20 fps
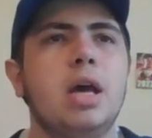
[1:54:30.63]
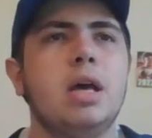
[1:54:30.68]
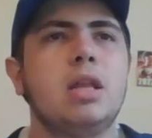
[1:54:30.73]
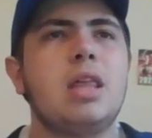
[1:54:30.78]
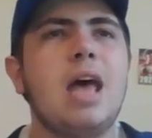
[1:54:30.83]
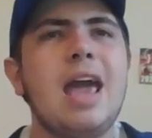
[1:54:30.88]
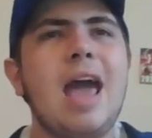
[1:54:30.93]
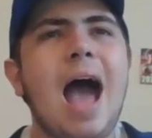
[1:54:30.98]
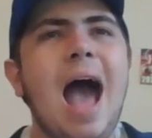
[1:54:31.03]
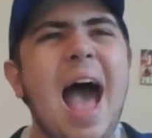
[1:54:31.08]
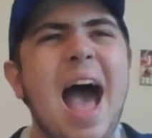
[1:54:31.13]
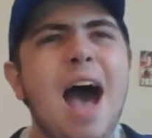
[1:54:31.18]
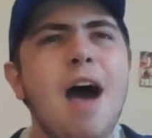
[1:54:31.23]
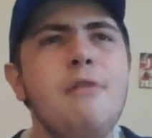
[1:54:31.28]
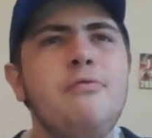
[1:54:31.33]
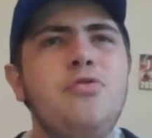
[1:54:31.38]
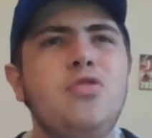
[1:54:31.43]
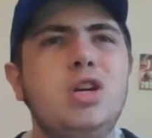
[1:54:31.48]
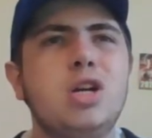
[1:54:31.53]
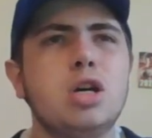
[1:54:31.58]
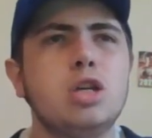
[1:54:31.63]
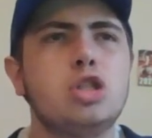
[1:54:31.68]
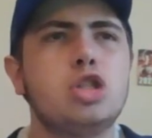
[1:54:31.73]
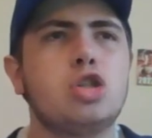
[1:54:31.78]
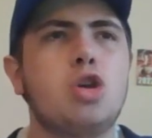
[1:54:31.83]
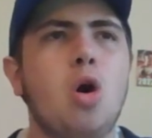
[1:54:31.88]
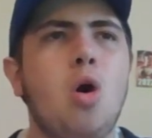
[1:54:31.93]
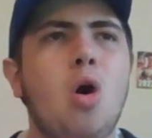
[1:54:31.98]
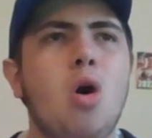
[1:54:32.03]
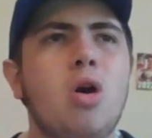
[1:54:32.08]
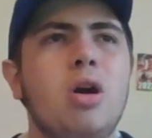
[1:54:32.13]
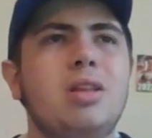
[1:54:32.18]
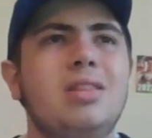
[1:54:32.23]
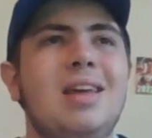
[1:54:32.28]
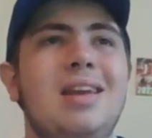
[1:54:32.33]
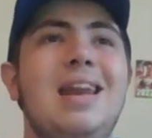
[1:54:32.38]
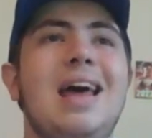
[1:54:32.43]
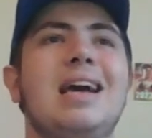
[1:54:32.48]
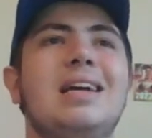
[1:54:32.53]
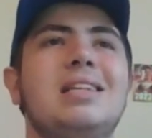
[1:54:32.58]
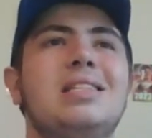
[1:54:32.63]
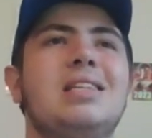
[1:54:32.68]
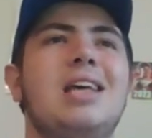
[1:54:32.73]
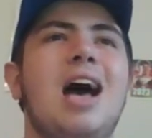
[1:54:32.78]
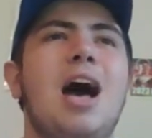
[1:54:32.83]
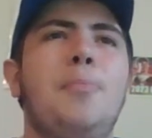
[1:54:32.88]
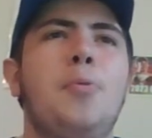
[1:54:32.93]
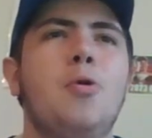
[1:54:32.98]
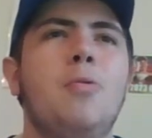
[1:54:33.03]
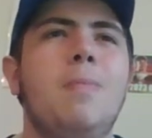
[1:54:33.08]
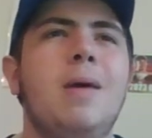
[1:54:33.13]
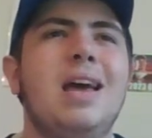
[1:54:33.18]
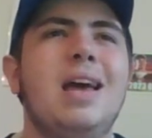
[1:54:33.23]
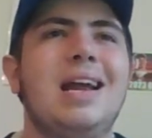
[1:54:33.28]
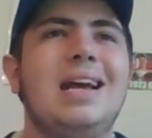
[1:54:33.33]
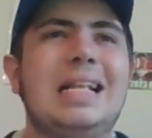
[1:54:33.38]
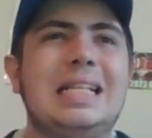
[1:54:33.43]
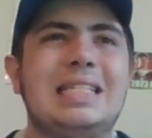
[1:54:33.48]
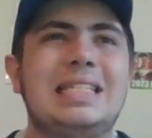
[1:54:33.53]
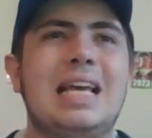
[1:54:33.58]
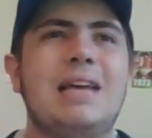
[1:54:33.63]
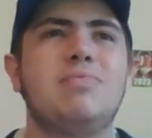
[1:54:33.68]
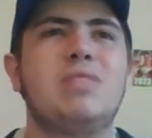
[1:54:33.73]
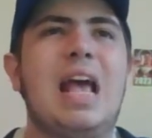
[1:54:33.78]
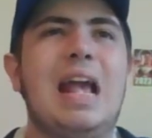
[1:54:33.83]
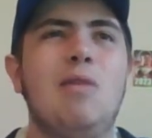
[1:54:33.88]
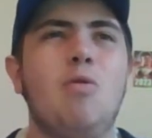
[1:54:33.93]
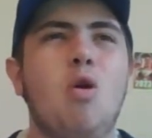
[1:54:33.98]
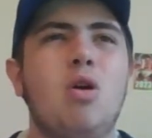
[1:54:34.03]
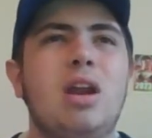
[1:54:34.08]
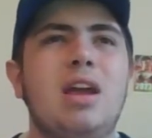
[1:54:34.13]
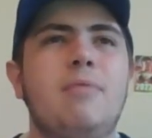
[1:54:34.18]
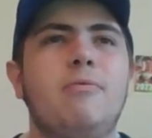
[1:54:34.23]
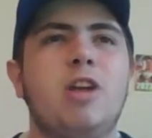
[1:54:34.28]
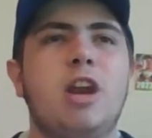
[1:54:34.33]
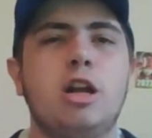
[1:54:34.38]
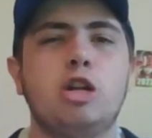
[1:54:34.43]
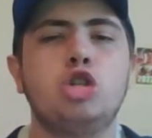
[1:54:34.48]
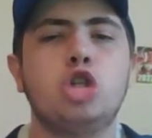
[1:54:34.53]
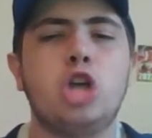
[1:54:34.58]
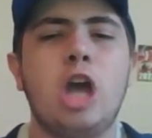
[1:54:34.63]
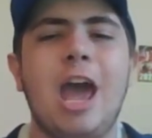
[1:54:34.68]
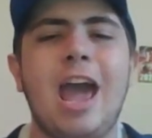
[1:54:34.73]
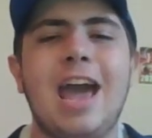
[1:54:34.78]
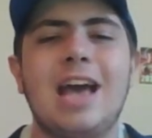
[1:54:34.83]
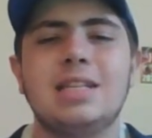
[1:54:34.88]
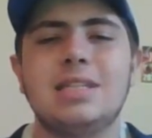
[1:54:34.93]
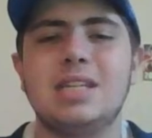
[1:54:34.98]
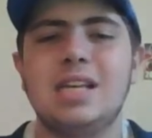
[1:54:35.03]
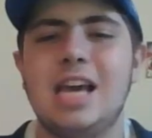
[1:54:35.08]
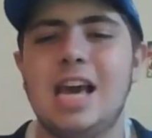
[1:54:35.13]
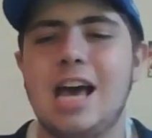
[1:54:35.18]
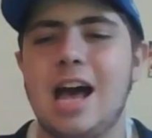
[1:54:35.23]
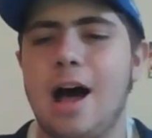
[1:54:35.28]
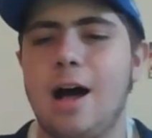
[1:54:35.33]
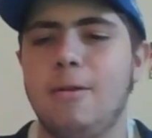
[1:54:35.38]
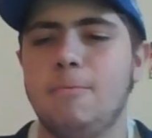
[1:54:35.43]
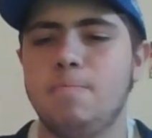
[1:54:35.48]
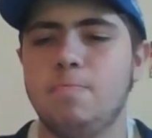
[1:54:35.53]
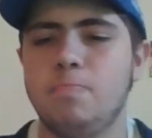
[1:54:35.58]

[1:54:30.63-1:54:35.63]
They have to score in the next couple minutes if they want even a chance here.